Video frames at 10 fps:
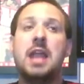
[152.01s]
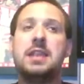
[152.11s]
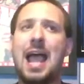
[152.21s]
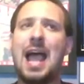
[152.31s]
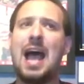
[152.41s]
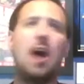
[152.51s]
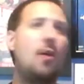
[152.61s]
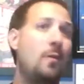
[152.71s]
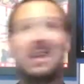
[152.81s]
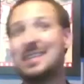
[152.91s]
Now,
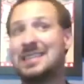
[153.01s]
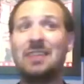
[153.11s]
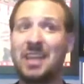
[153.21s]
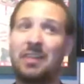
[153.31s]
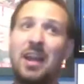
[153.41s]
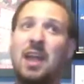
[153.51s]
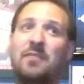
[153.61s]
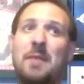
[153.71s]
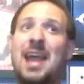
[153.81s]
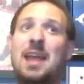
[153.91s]
what it sounds like right off the
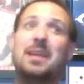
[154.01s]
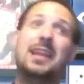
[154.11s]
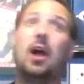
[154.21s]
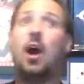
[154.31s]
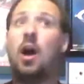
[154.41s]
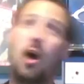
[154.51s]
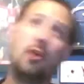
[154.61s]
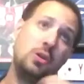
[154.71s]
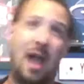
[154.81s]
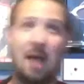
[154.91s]
bat, I'm meaning, oh,
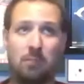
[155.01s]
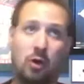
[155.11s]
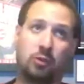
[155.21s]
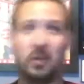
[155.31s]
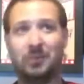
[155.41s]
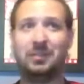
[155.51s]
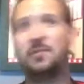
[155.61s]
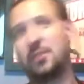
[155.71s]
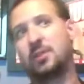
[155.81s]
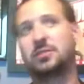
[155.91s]
you have multiple
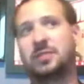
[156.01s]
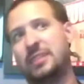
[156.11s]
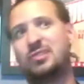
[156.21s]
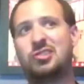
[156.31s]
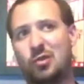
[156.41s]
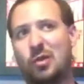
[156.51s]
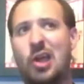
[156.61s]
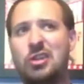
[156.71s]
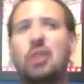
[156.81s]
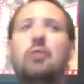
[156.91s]
difficulties that you
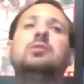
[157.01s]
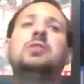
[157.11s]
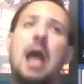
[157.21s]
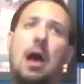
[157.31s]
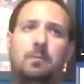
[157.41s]
can do. No.